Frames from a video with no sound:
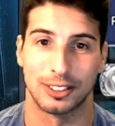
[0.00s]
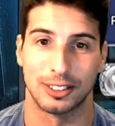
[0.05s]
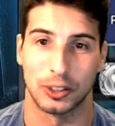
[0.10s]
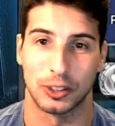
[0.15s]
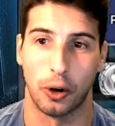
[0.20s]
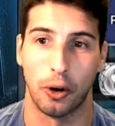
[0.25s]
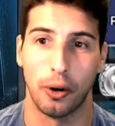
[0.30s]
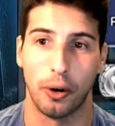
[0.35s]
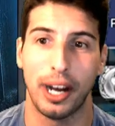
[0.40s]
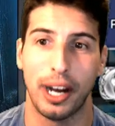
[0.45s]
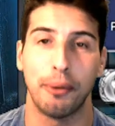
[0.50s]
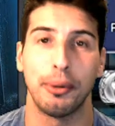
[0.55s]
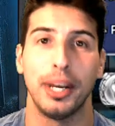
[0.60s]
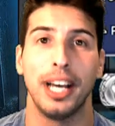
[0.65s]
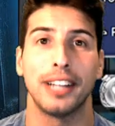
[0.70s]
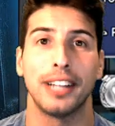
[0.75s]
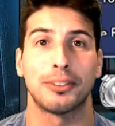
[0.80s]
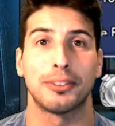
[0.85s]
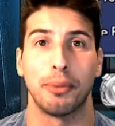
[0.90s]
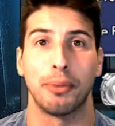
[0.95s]
So uh, we
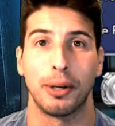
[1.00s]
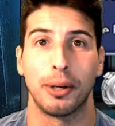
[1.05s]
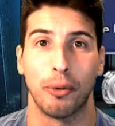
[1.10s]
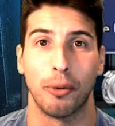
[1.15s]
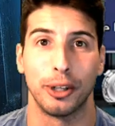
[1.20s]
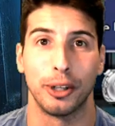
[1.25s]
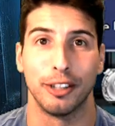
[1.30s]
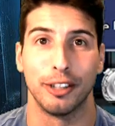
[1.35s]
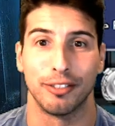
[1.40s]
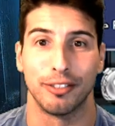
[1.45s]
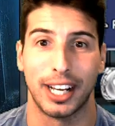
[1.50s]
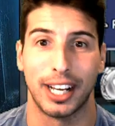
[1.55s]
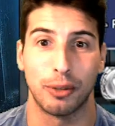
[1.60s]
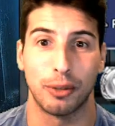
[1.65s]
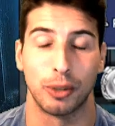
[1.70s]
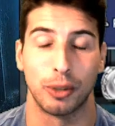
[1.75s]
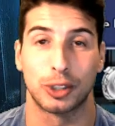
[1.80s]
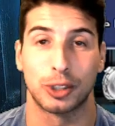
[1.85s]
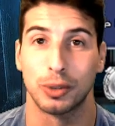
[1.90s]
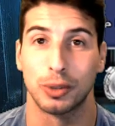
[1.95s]
had to bring Warrior of Light,
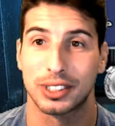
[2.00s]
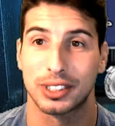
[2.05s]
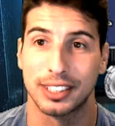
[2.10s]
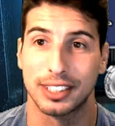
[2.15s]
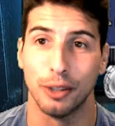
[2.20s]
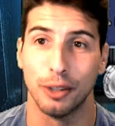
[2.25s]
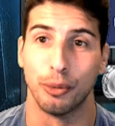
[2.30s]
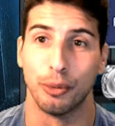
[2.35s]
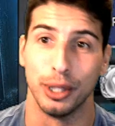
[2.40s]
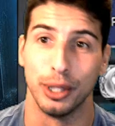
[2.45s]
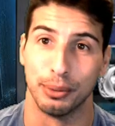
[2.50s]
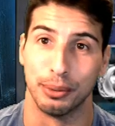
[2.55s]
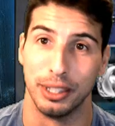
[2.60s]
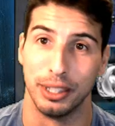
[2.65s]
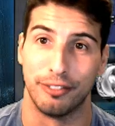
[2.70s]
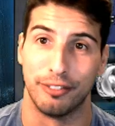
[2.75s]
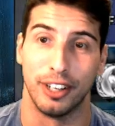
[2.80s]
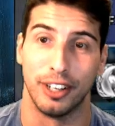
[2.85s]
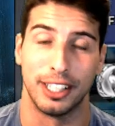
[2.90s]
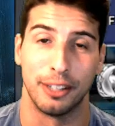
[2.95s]
which was still really really
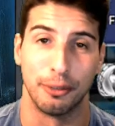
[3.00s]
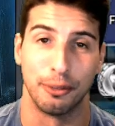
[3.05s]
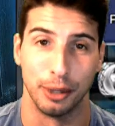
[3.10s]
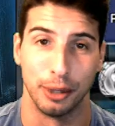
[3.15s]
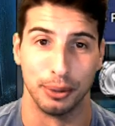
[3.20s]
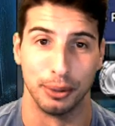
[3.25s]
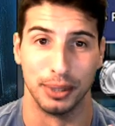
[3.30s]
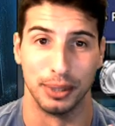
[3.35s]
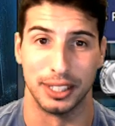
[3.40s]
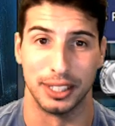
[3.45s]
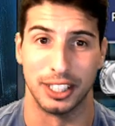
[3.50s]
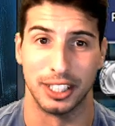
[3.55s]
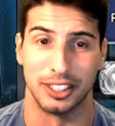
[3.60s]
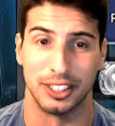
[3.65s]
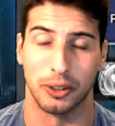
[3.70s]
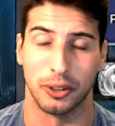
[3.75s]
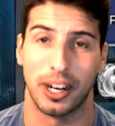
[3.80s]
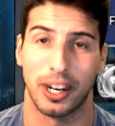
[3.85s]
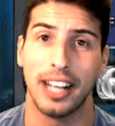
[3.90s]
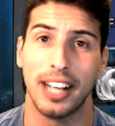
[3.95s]
fun and really really good.
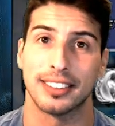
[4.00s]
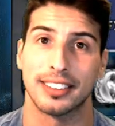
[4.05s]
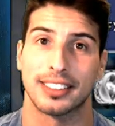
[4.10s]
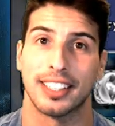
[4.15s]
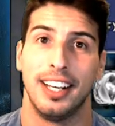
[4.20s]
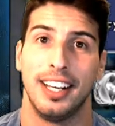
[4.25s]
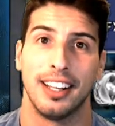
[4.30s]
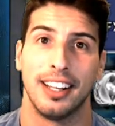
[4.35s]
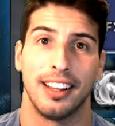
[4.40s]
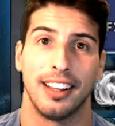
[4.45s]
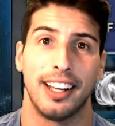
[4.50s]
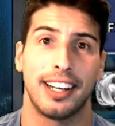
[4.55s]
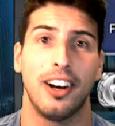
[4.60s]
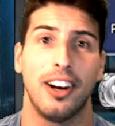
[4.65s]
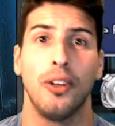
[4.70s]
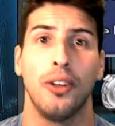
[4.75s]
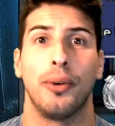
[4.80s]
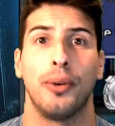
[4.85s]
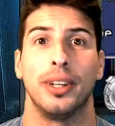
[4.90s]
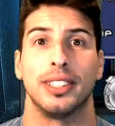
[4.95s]
So guys, like
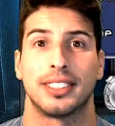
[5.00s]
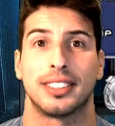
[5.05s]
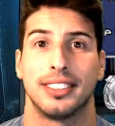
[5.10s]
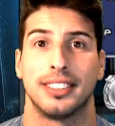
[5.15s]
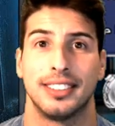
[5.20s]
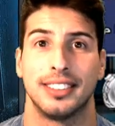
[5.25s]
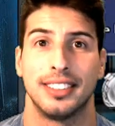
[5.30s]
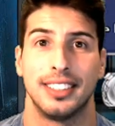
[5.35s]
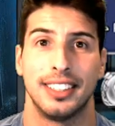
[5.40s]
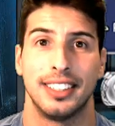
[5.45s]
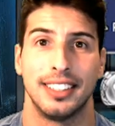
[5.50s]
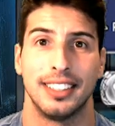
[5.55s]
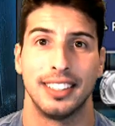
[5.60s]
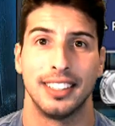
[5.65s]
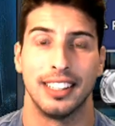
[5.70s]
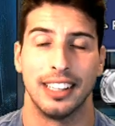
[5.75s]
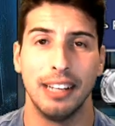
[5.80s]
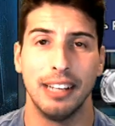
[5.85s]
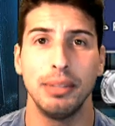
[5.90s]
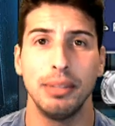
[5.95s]
always,
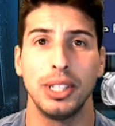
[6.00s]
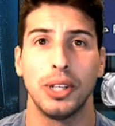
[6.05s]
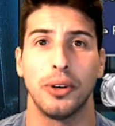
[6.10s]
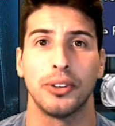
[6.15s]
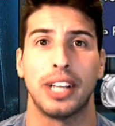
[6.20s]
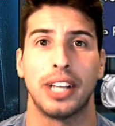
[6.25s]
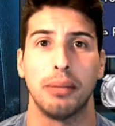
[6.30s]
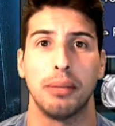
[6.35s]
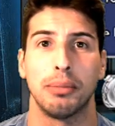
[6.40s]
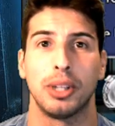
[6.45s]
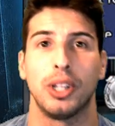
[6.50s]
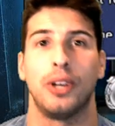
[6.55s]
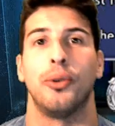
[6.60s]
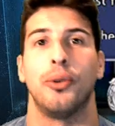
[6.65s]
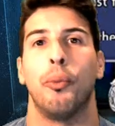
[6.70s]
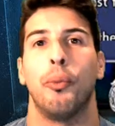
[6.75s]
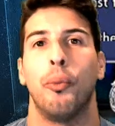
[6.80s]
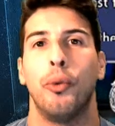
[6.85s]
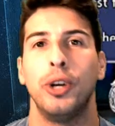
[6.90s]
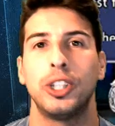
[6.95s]
let me know down below
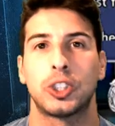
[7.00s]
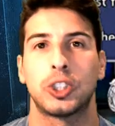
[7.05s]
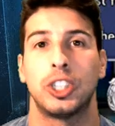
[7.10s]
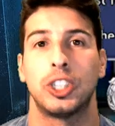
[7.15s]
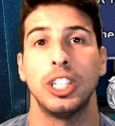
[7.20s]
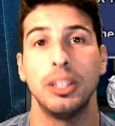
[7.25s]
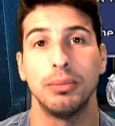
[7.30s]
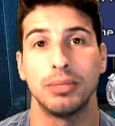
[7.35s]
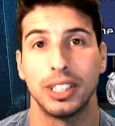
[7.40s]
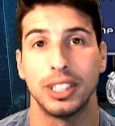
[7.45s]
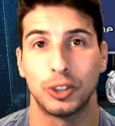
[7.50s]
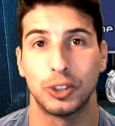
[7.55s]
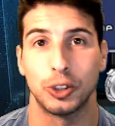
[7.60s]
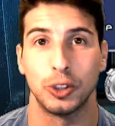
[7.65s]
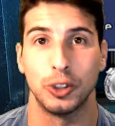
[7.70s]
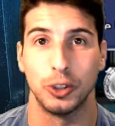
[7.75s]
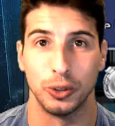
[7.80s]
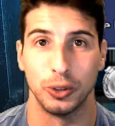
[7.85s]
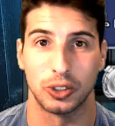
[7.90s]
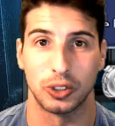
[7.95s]
which team did you
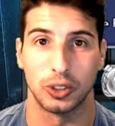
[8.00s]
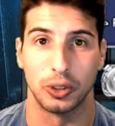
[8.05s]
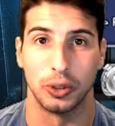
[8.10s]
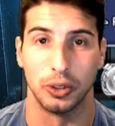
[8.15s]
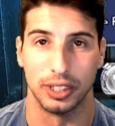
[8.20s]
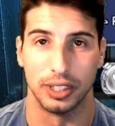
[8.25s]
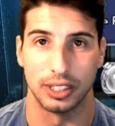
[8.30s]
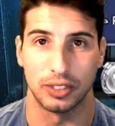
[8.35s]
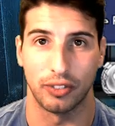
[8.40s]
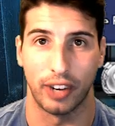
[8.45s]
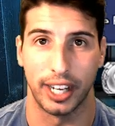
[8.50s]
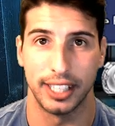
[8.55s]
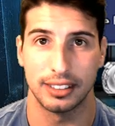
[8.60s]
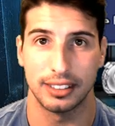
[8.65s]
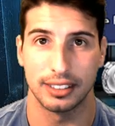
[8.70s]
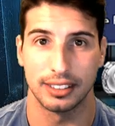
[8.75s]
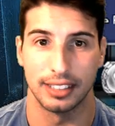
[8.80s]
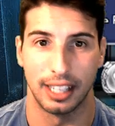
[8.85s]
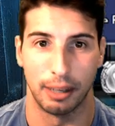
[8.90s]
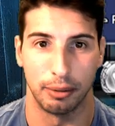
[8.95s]
use to do this fight.
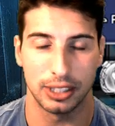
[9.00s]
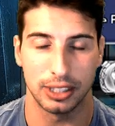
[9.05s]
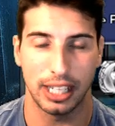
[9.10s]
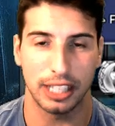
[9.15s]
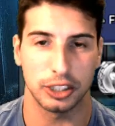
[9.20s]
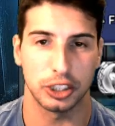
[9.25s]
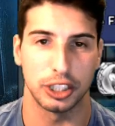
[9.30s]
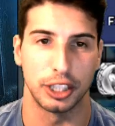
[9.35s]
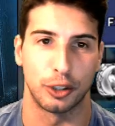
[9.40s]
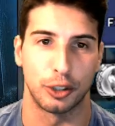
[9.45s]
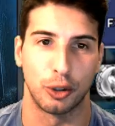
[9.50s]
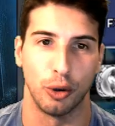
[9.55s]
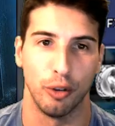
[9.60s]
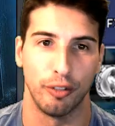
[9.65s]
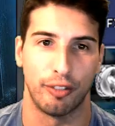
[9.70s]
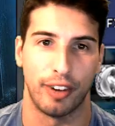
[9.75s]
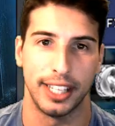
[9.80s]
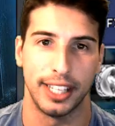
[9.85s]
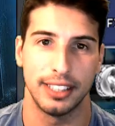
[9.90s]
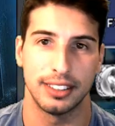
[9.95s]
It was actually a cool
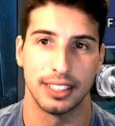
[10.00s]
fight.